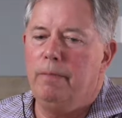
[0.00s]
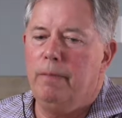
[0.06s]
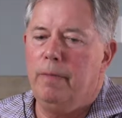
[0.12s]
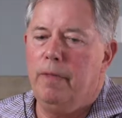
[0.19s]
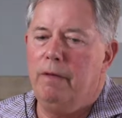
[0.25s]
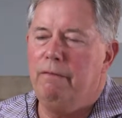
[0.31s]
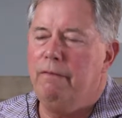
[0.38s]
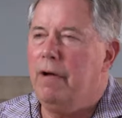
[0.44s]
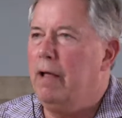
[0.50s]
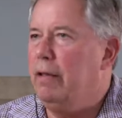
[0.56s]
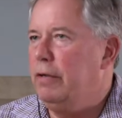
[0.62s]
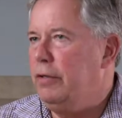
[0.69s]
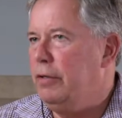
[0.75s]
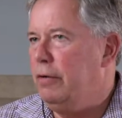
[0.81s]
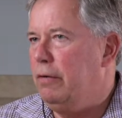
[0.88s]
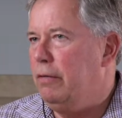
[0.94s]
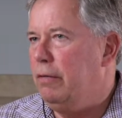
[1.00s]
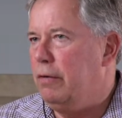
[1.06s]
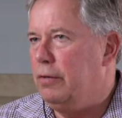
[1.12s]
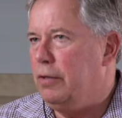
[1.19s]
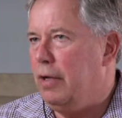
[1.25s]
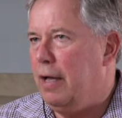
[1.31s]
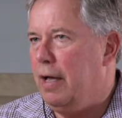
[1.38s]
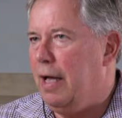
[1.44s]
they volunteer their
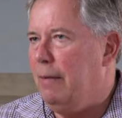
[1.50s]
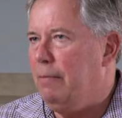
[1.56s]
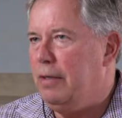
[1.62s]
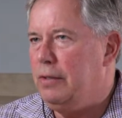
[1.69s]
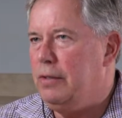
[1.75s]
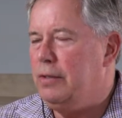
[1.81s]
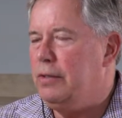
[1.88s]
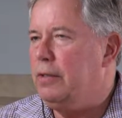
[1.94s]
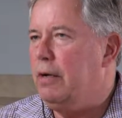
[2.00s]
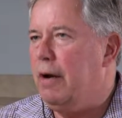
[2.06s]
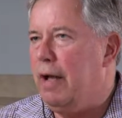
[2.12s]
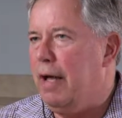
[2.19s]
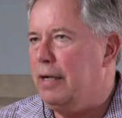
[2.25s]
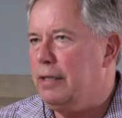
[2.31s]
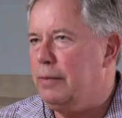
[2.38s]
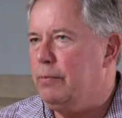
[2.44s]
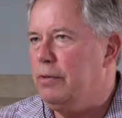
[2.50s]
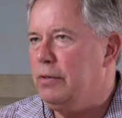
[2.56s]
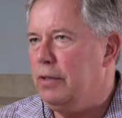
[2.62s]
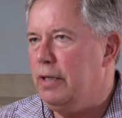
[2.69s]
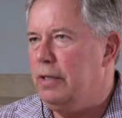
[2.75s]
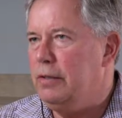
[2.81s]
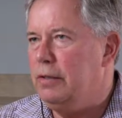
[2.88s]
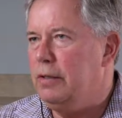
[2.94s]
time. This is their
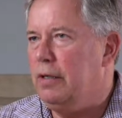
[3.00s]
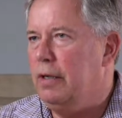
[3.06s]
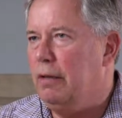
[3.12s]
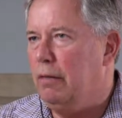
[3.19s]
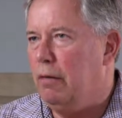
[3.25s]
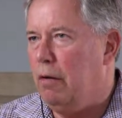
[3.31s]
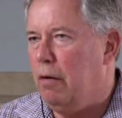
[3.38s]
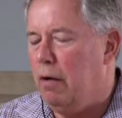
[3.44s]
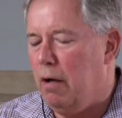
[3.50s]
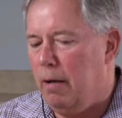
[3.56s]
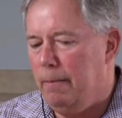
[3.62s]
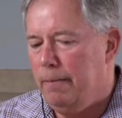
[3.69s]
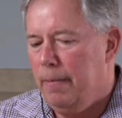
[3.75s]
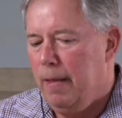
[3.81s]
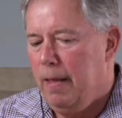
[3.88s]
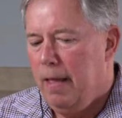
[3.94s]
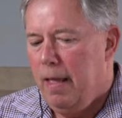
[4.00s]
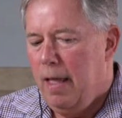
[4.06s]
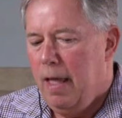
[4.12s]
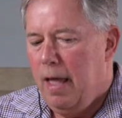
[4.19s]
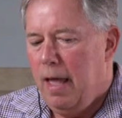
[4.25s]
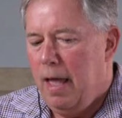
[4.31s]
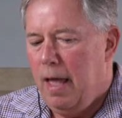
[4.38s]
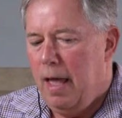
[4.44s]
expertise in law.
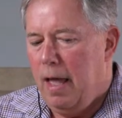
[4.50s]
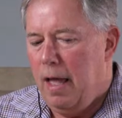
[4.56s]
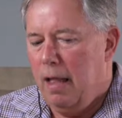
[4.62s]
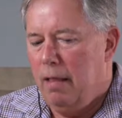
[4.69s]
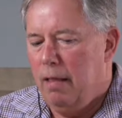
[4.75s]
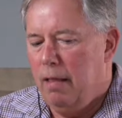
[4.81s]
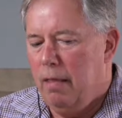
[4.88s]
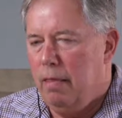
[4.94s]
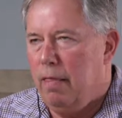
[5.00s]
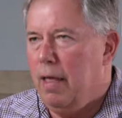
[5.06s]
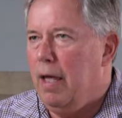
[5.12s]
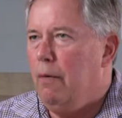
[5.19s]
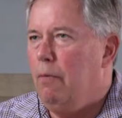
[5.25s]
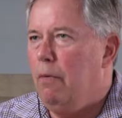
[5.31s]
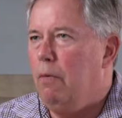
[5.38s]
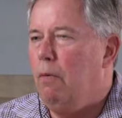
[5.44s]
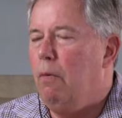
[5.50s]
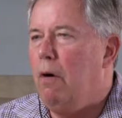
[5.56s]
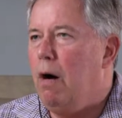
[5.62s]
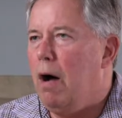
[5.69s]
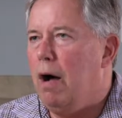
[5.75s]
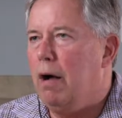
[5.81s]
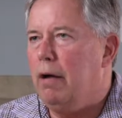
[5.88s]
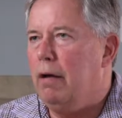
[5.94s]
And they will
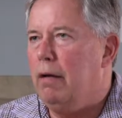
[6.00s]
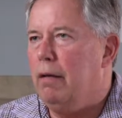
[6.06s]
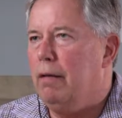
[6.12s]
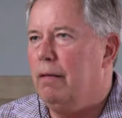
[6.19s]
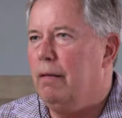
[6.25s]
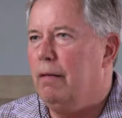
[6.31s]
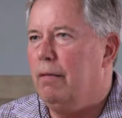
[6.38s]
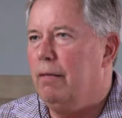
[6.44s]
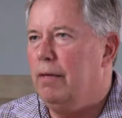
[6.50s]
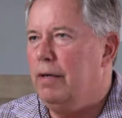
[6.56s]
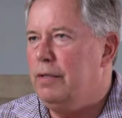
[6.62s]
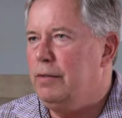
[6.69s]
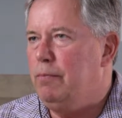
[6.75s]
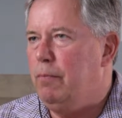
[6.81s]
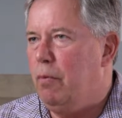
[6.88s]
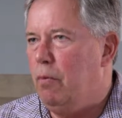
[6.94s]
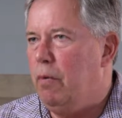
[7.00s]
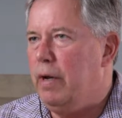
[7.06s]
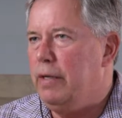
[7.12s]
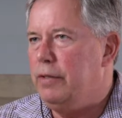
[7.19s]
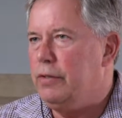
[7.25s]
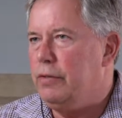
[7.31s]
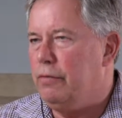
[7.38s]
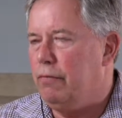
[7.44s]
walk these
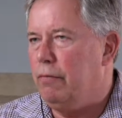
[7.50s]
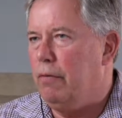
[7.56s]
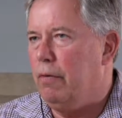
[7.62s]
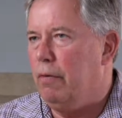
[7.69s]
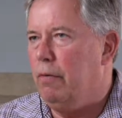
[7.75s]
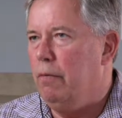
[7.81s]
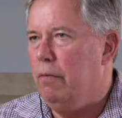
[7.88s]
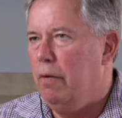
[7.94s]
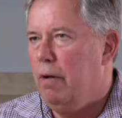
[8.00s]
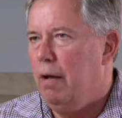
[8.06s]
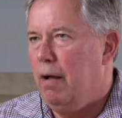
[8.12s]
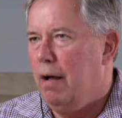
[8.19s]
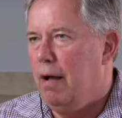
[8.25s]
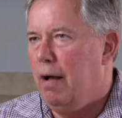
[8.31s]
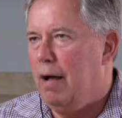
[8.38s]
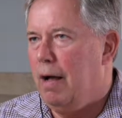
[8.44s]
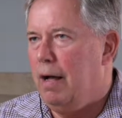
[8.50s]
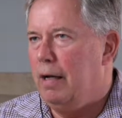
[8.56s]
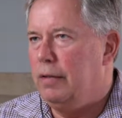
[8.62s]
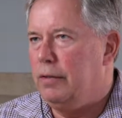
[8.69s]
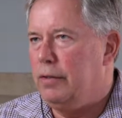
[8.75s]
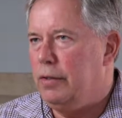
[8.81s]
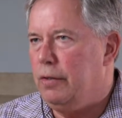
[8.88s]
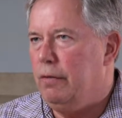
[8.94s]
boys through
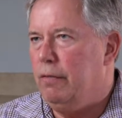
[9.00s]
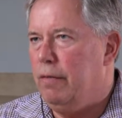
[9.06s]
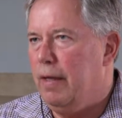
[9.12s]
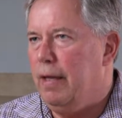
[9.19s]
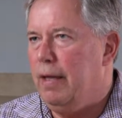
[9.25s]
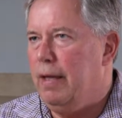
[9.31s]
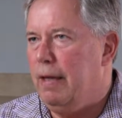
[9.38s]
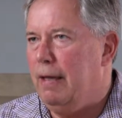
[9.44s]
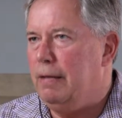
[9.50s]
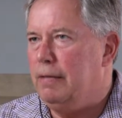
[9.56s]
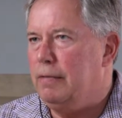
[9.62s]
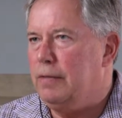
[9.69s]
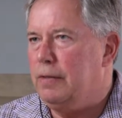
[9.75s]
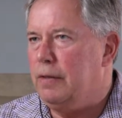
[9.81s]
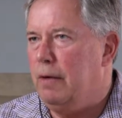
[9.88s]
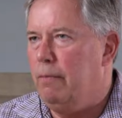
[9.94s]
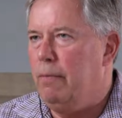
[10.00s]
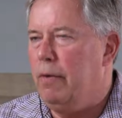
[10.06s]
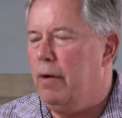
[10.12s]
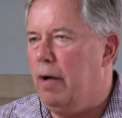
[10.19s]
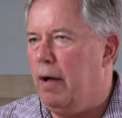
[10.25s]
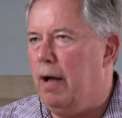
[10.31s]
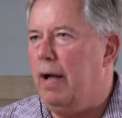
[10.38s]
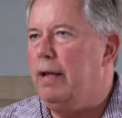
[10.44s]
until they get some
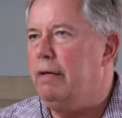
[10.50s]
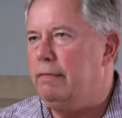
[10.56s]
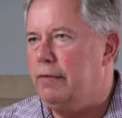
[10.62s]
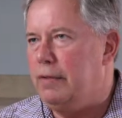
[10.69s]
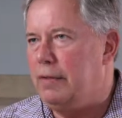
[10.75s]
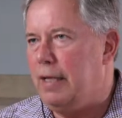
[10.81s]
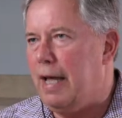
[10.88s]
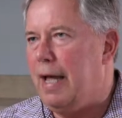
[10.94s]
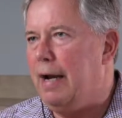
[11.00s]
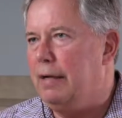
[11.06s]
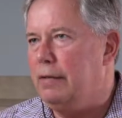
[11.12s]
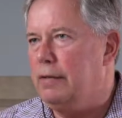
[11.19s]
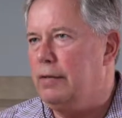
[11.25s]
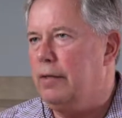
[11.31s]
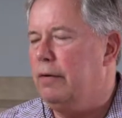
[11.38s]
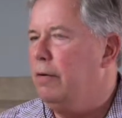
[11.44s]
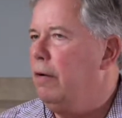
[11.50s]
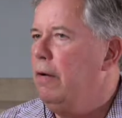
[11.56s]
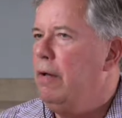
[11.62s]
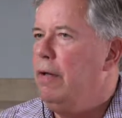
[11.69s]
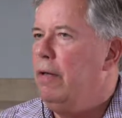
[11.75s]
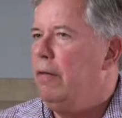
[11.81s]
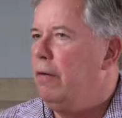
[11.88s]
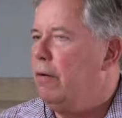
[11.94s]
kind of status. There
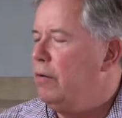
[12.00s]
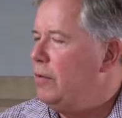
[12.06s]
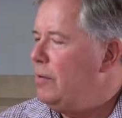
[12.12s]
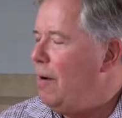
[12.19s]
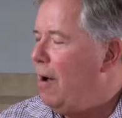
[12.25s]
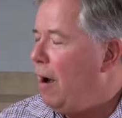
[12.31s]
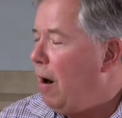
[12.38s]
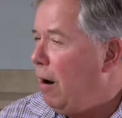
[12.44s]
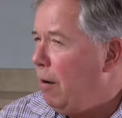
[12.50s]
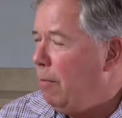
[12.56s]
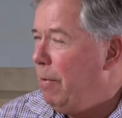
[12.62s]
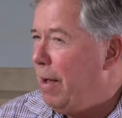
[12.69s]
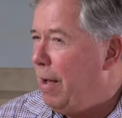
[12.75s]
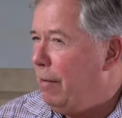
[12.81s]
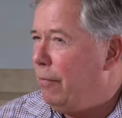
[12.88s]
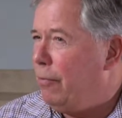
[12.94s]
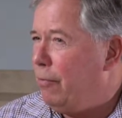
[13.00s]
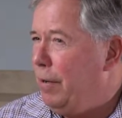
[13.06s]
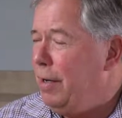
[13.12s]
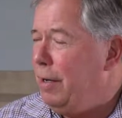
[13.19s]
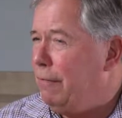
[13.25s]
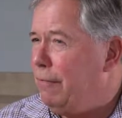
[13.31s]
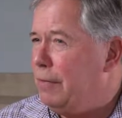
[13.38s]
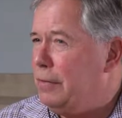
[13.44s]
are about 3
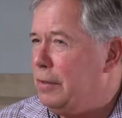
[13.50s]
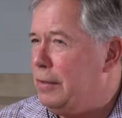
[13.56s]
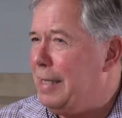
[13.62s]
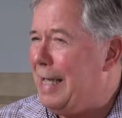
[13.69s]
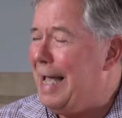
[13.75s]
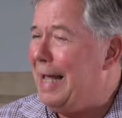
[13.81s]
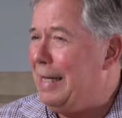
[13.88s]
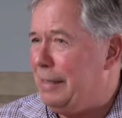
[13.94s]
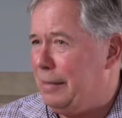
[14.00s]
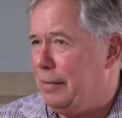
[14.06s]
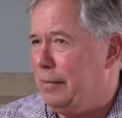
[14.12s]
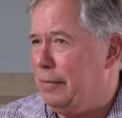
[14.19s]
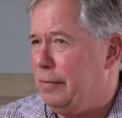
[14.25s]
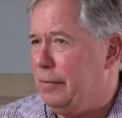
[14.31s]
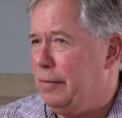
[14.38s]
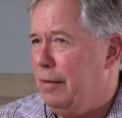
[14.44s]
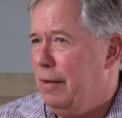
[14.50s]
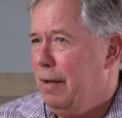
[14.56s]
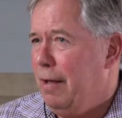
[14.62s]
different statuses